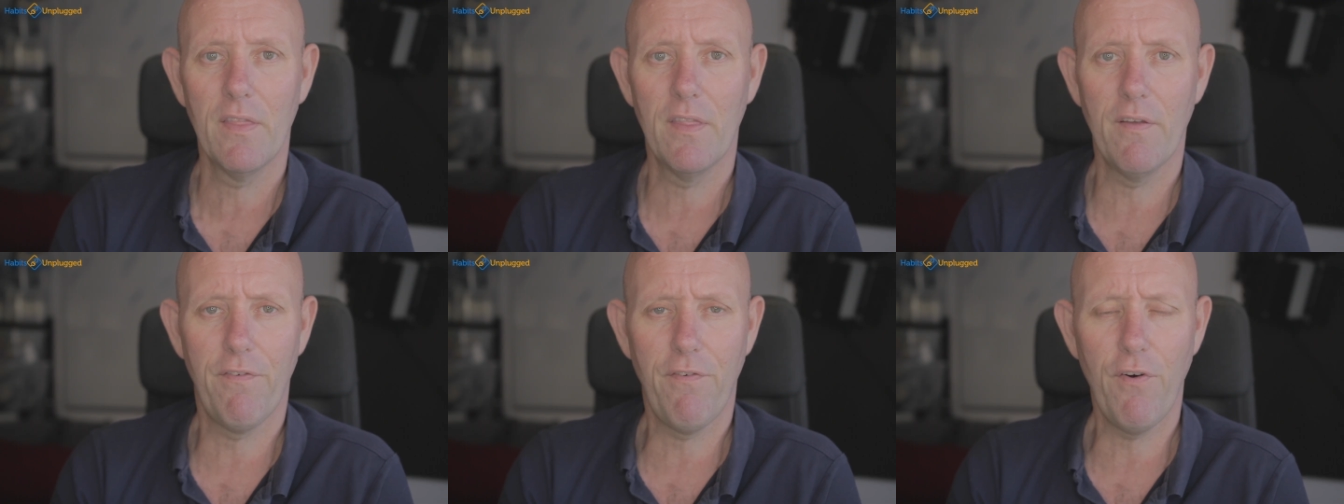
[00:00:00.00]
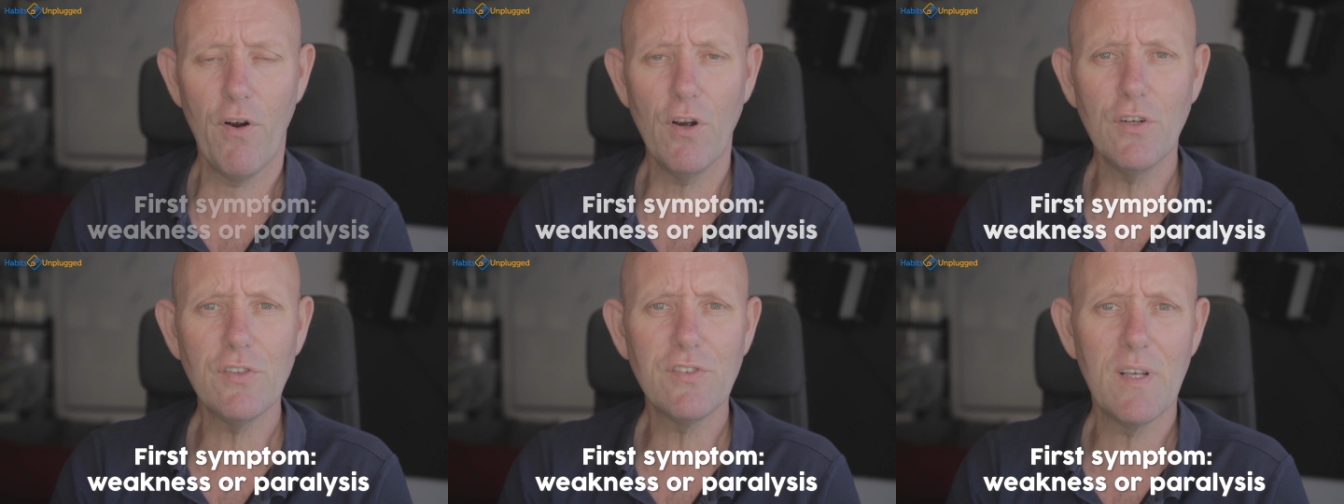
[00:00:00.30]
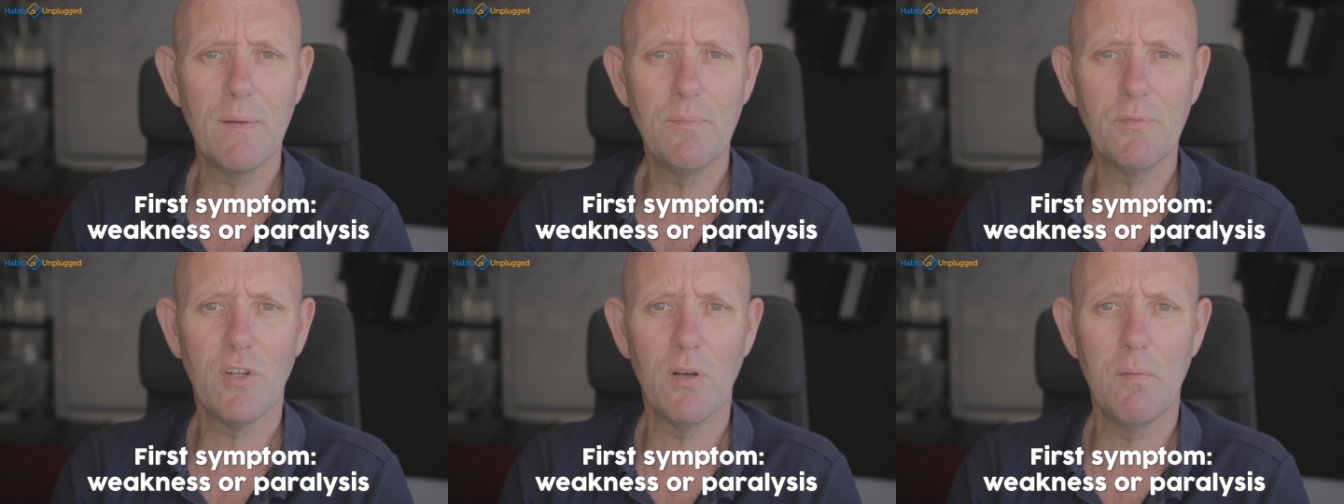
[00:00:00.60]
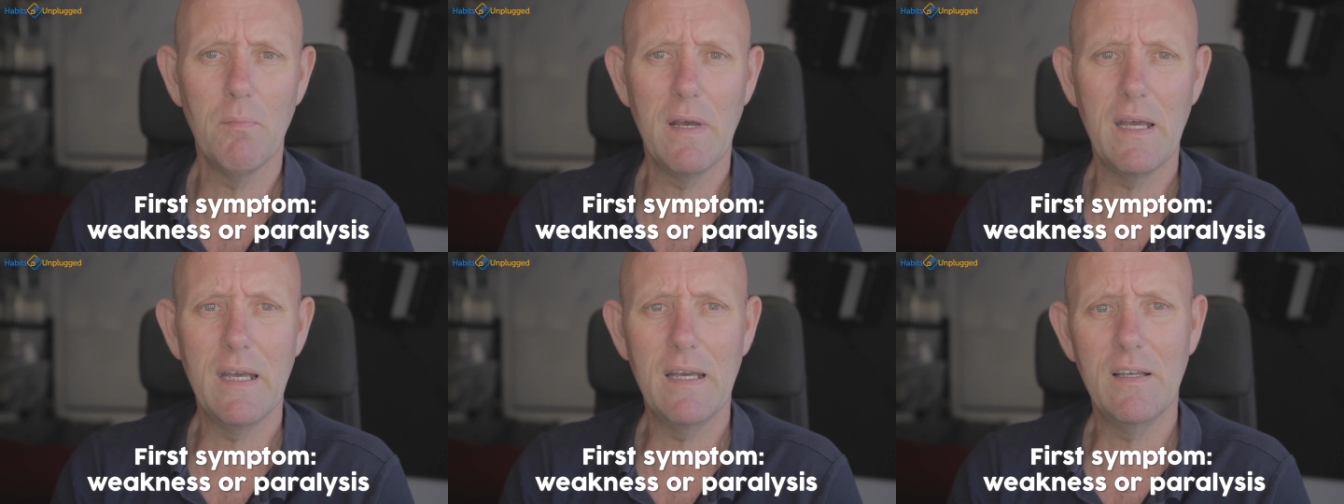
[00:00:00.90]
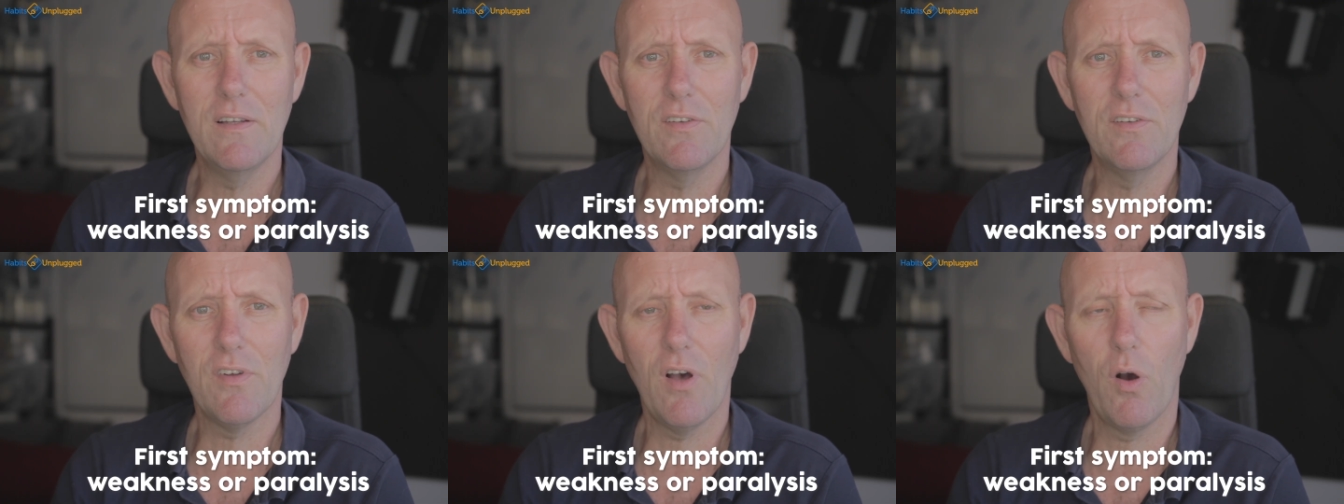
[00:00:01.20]
The first symptom
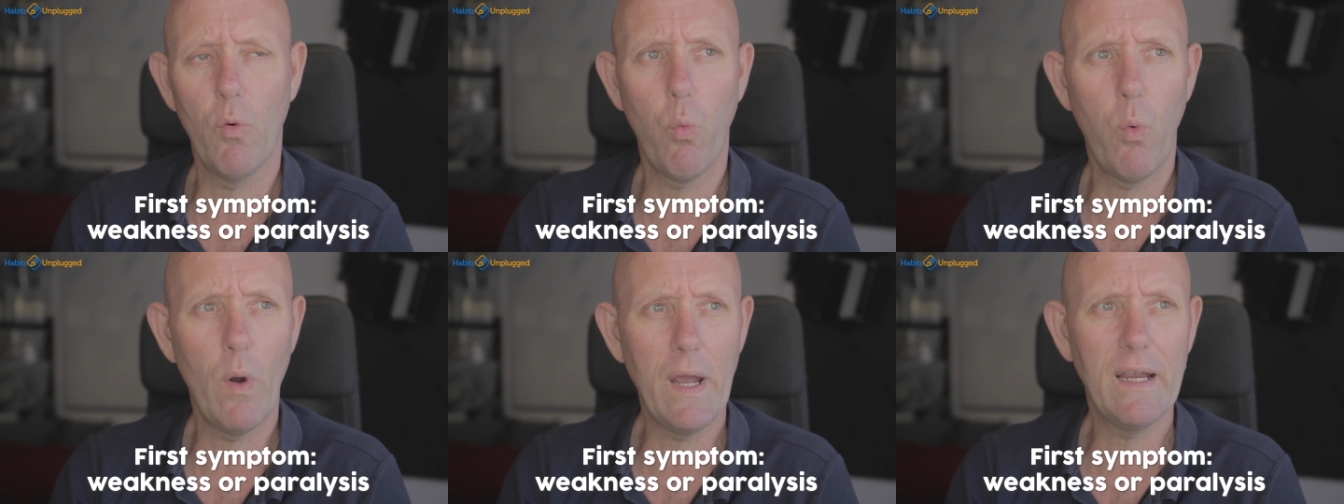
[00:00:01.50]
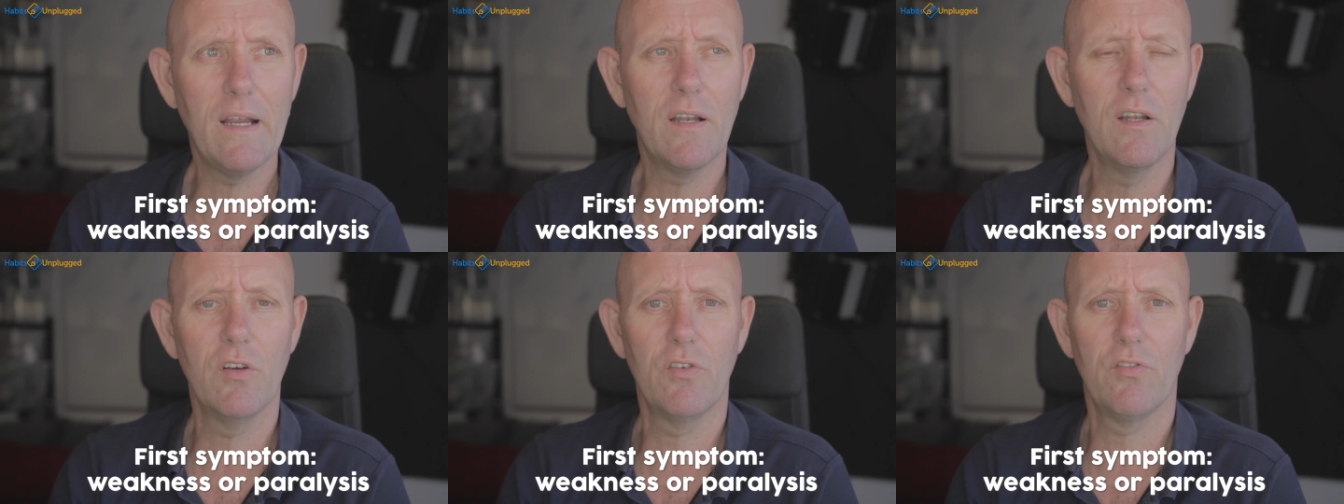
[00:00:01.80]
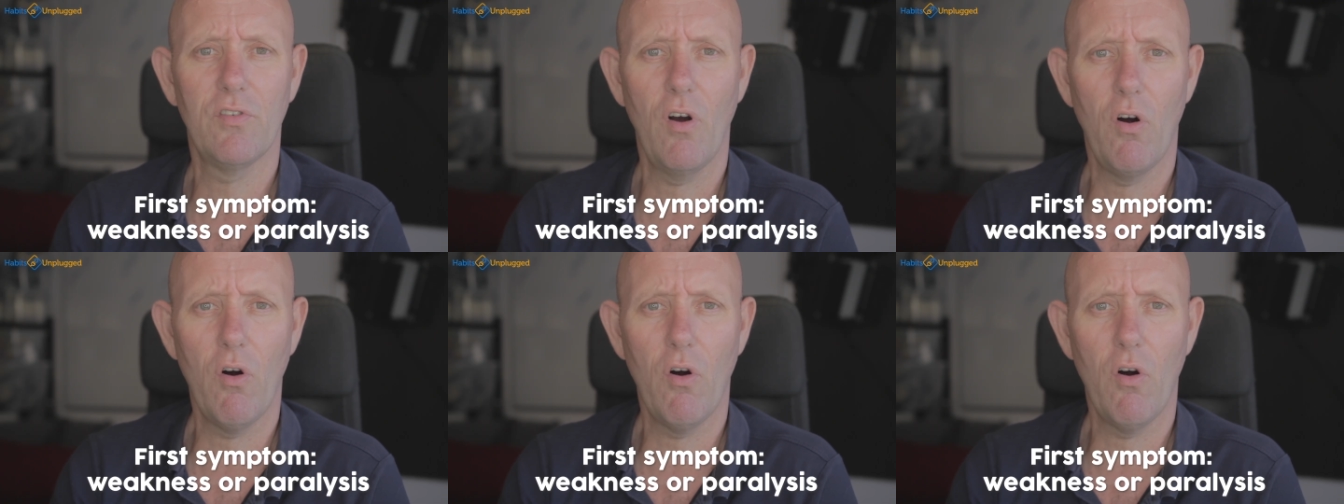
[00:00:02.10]
is a weakness